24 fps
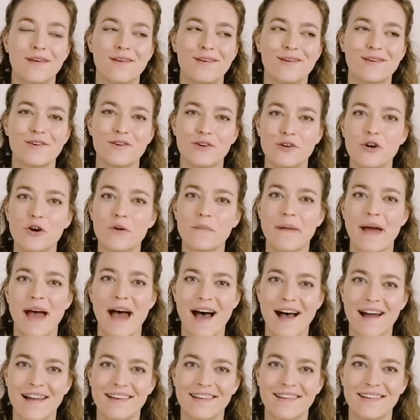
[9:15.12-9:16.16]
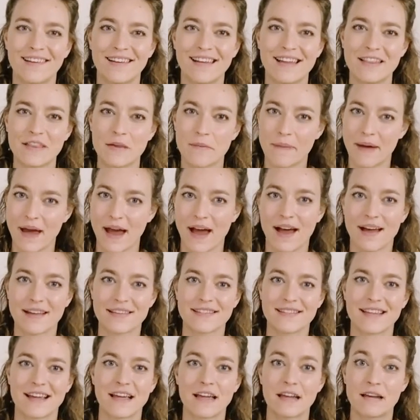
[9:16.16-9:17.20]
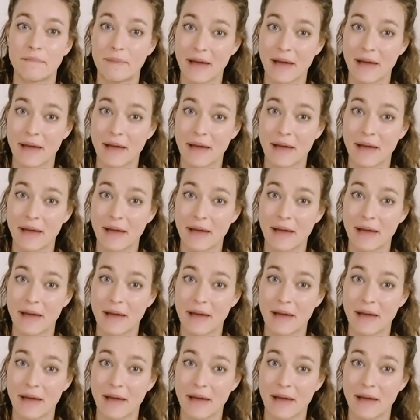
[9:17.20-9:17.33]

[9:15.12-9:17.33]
good or bad in the past, like a